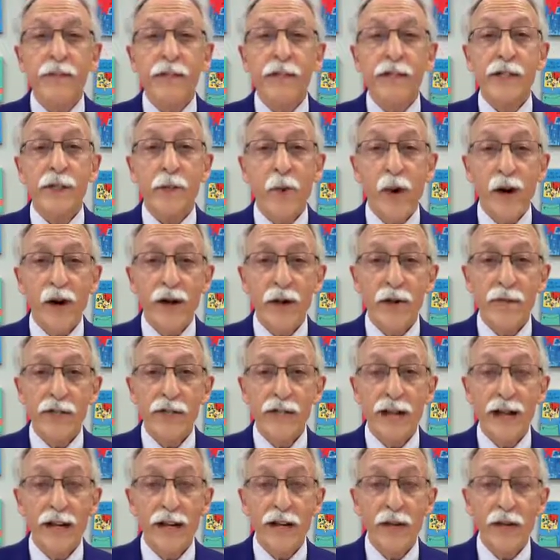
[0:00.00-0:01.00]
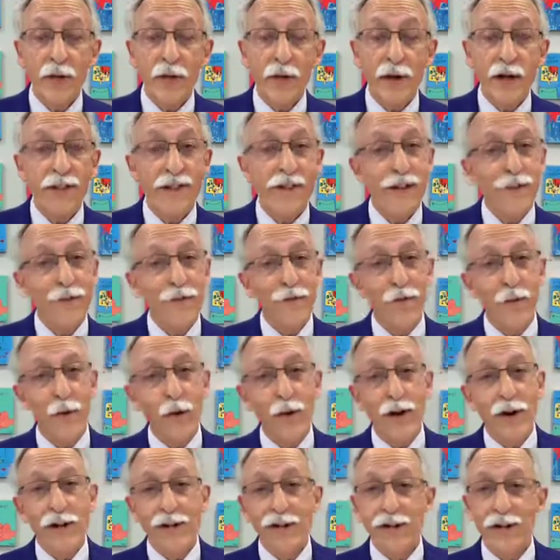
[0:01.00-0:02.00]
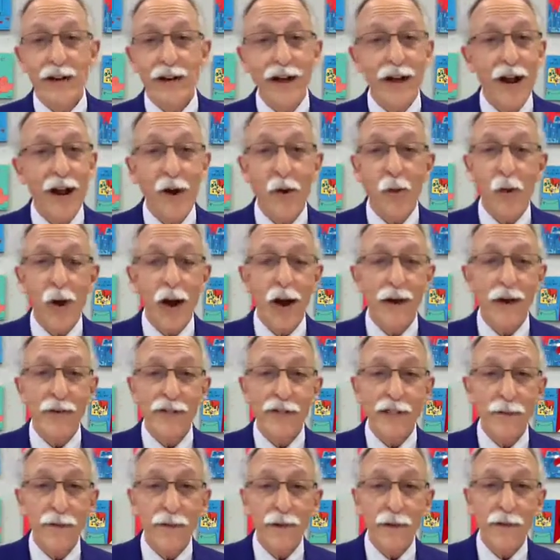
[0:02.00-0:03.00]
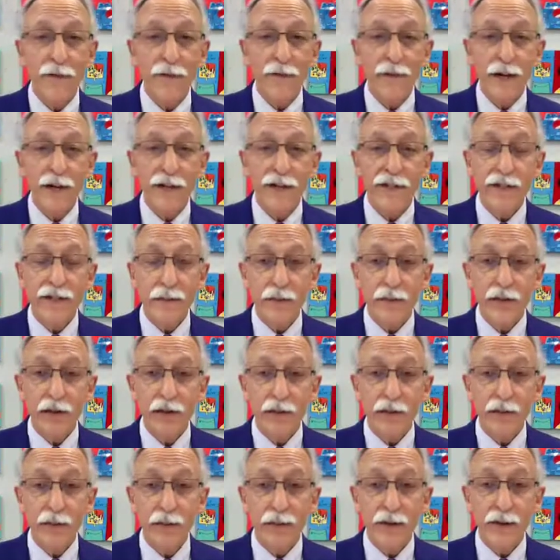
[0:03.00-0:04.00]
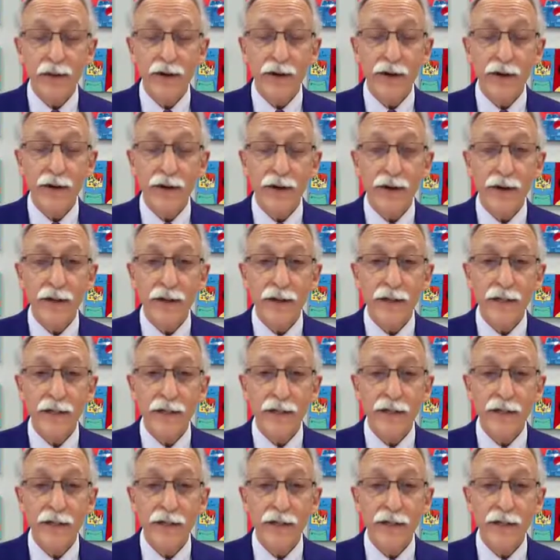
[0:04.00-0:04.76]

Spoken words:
If you want to know if she had to do anything for it, you know how wives can be funny sometimes when they're a little nervous.